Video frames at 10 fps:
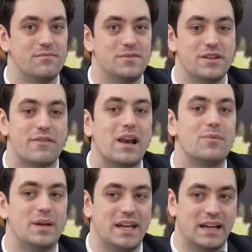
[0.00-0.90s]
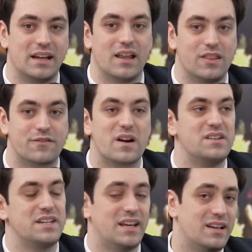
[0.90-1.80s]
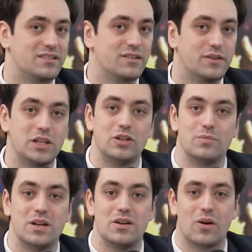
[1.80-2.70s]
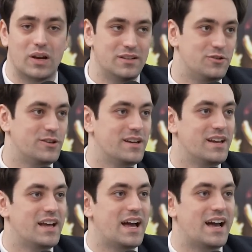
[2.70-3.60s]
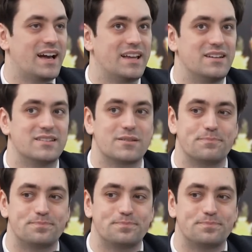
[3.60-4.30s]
developing the frontiers of human knowledge. And